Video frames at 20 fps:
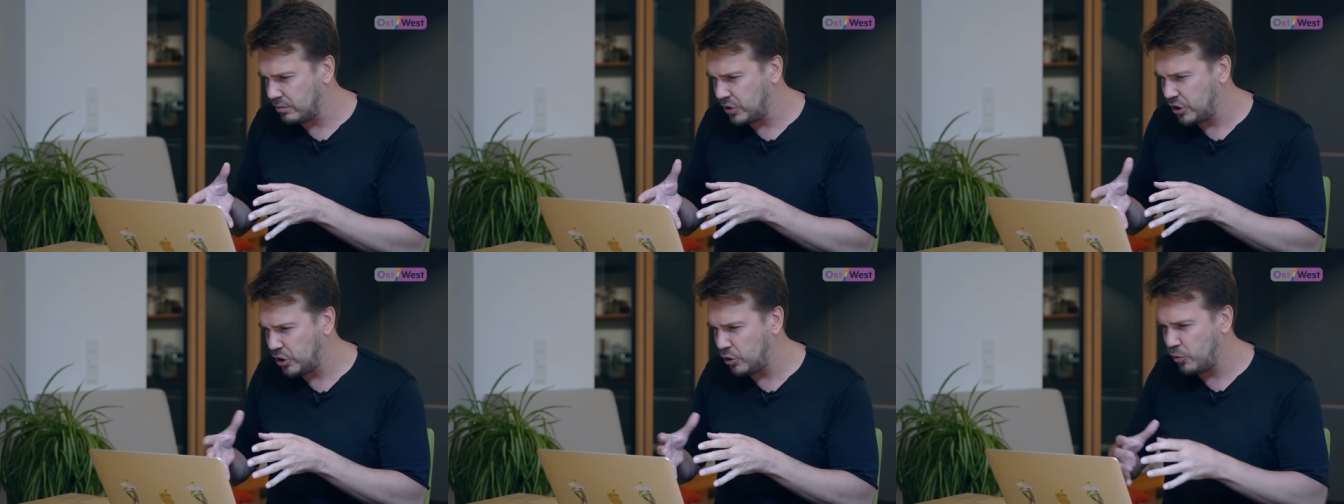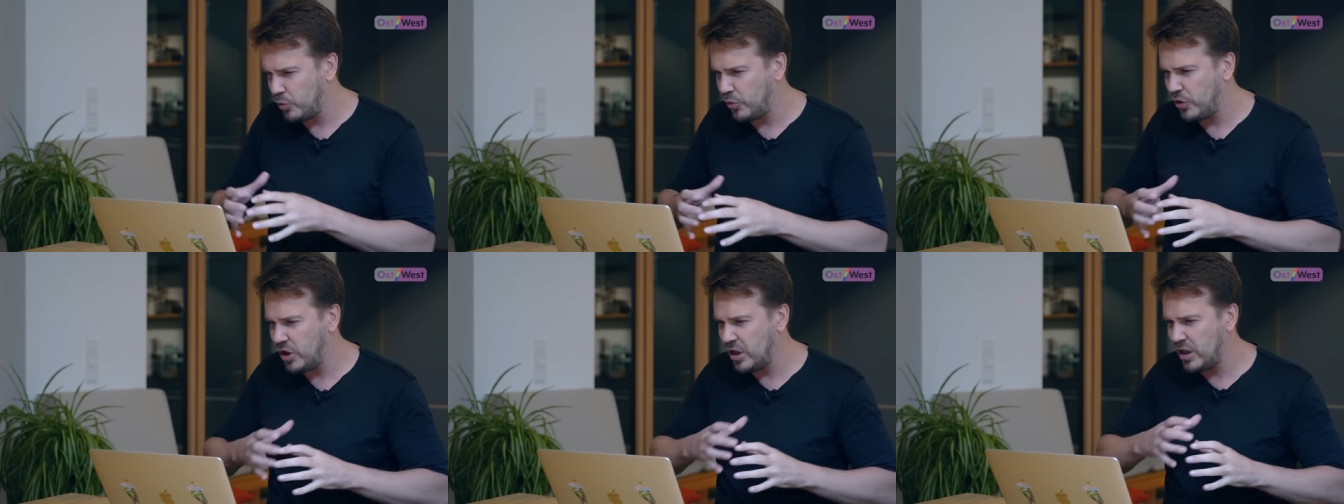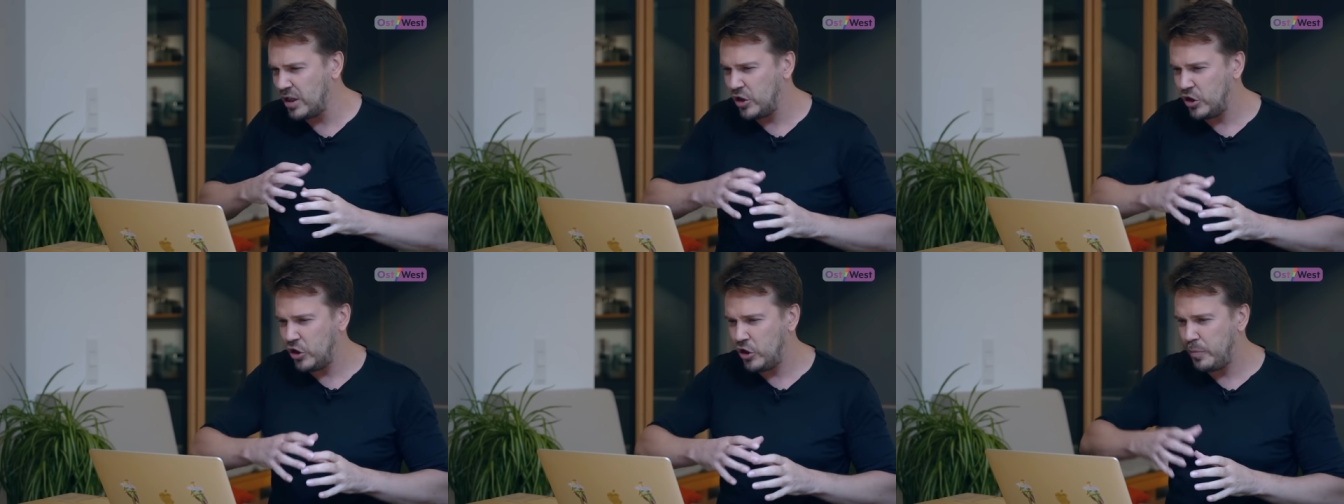So
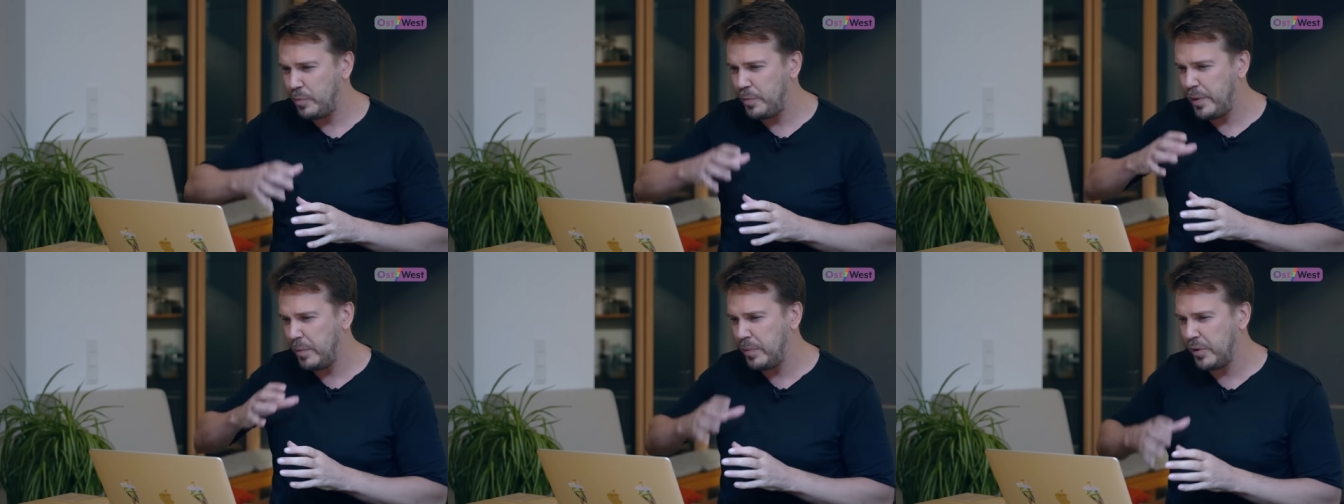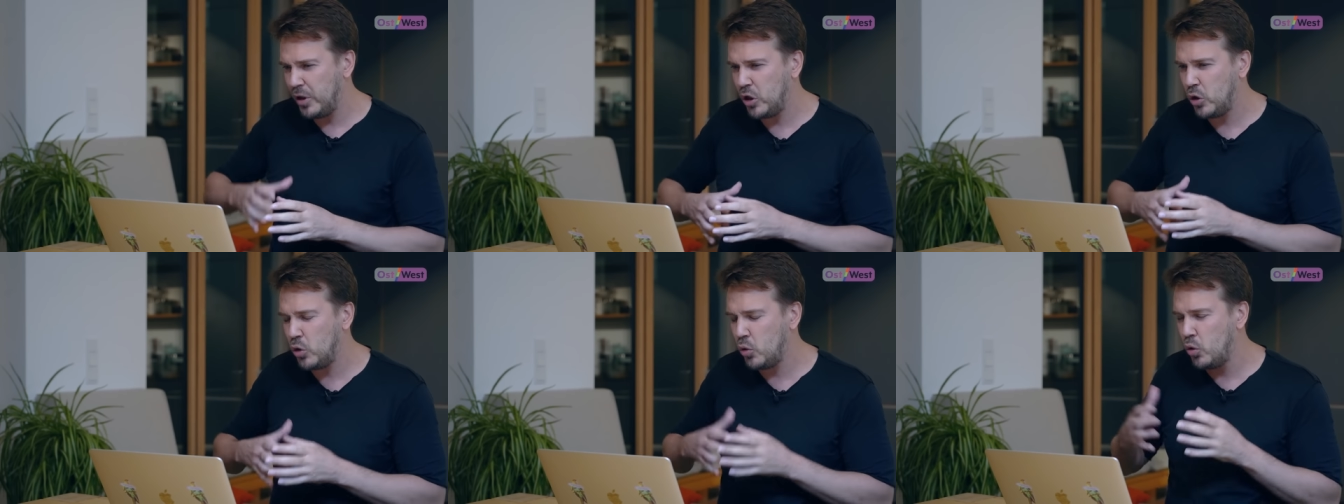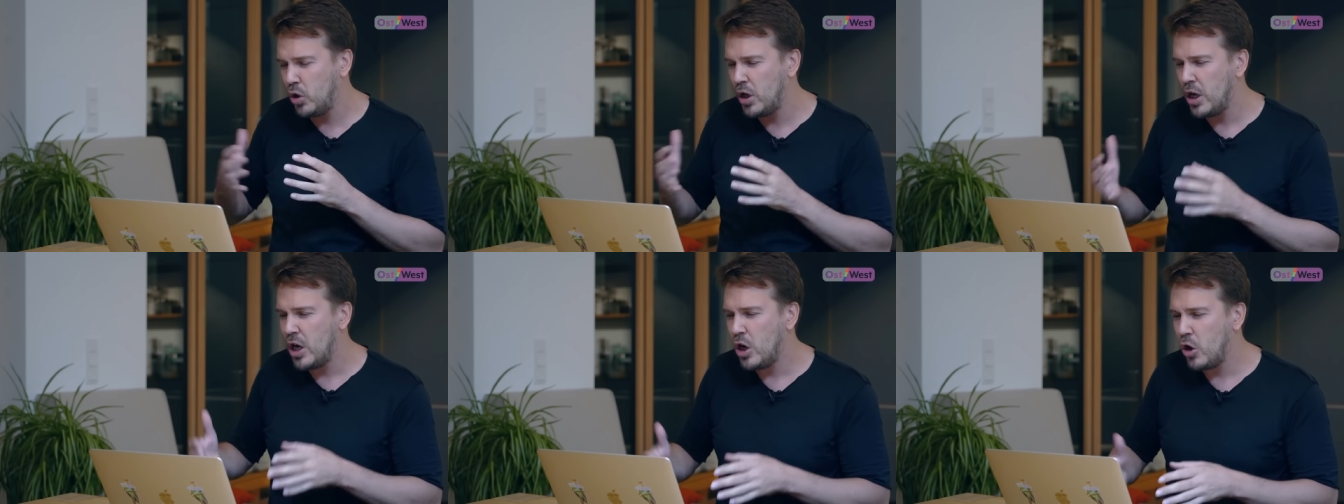the the people
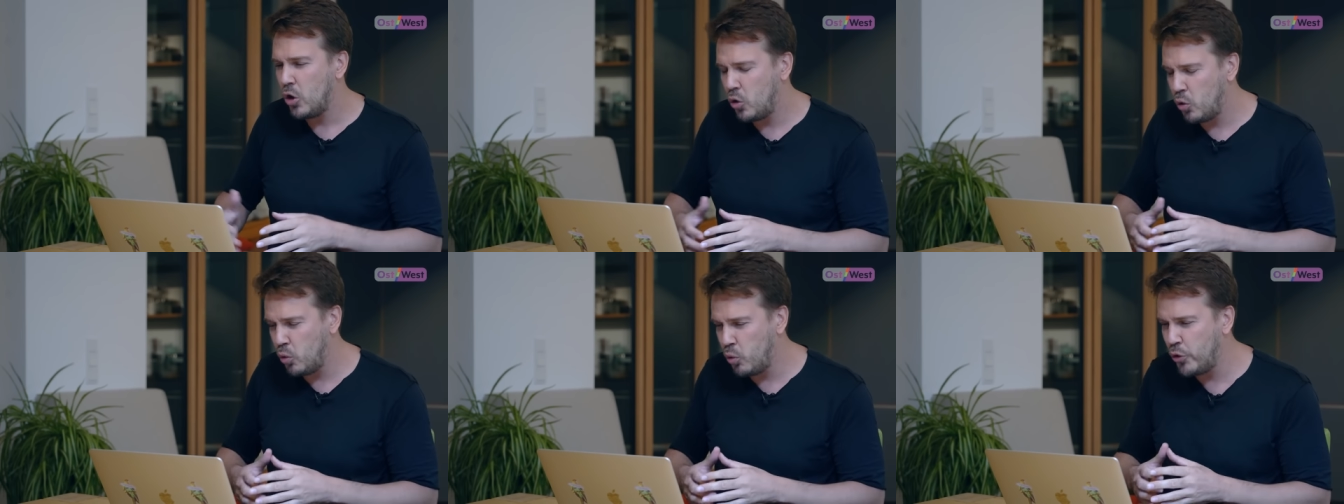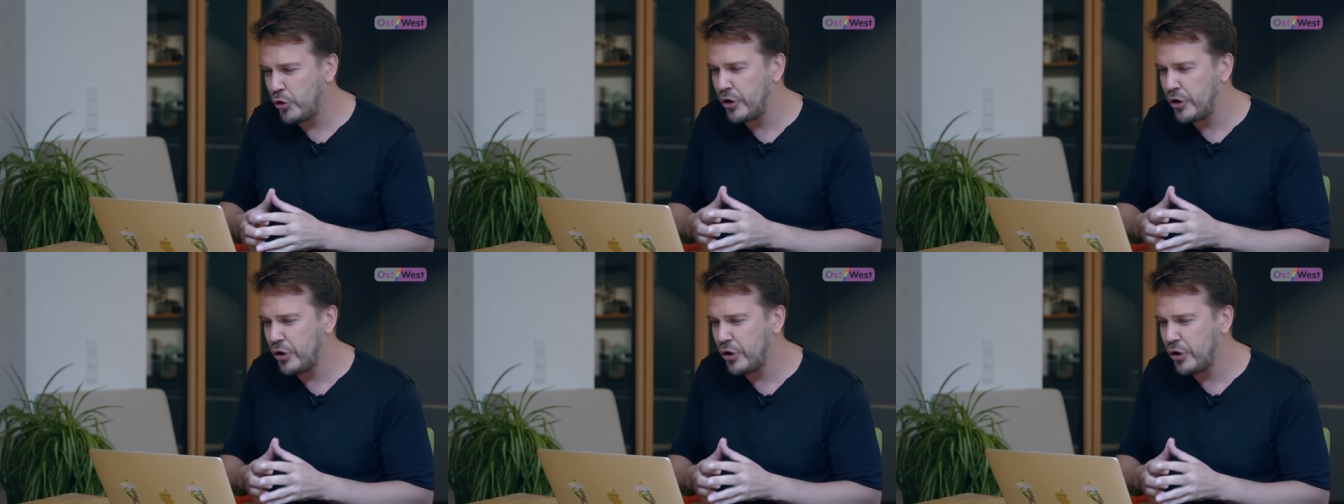who who